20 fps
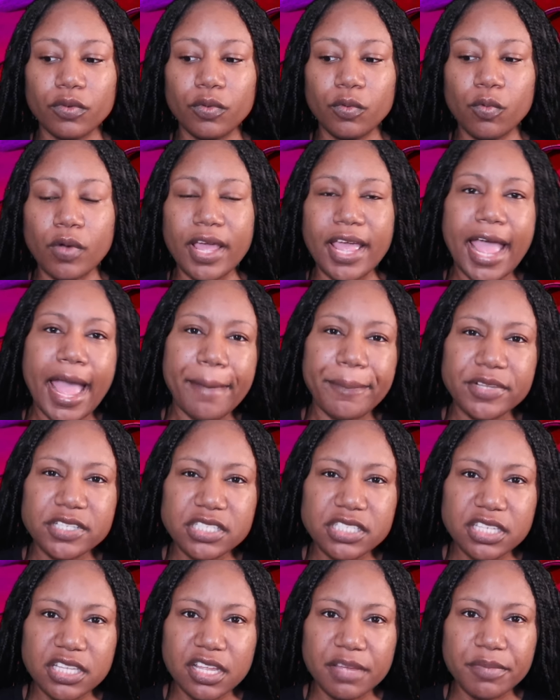what
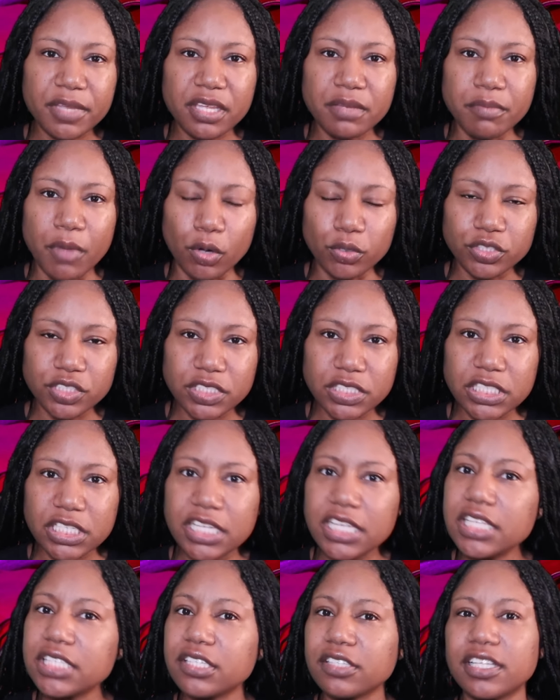happens to them
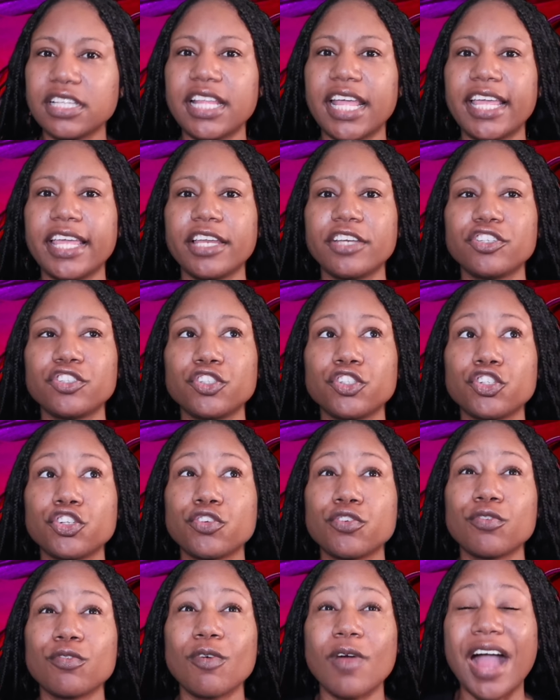emotionally so that they can
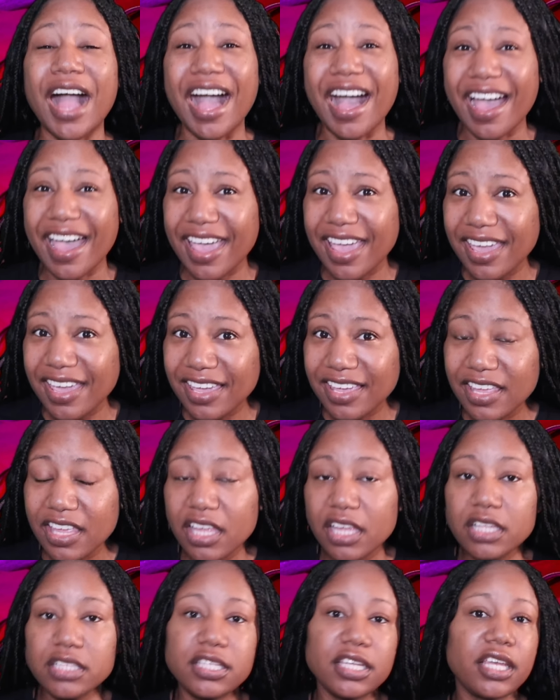try
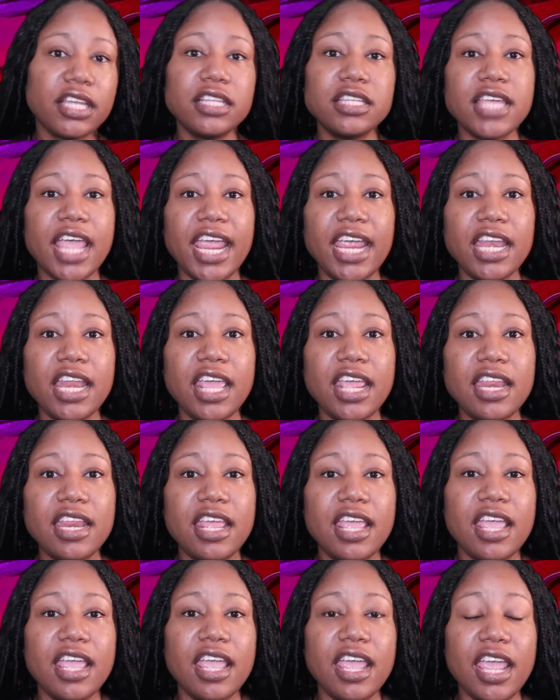to contain
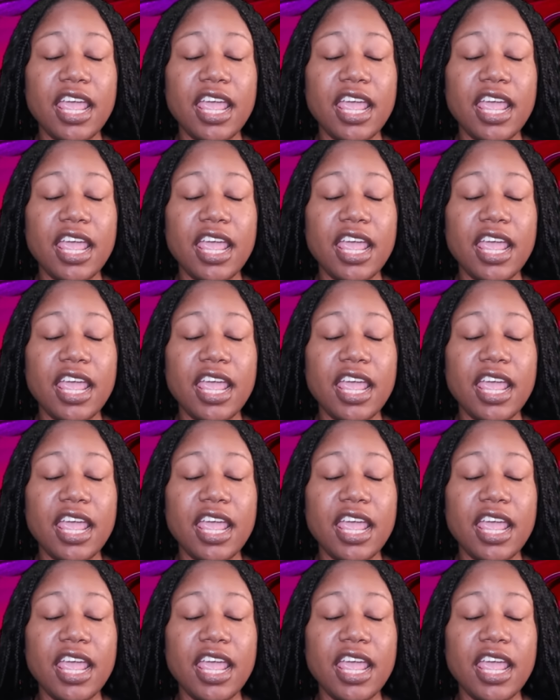it,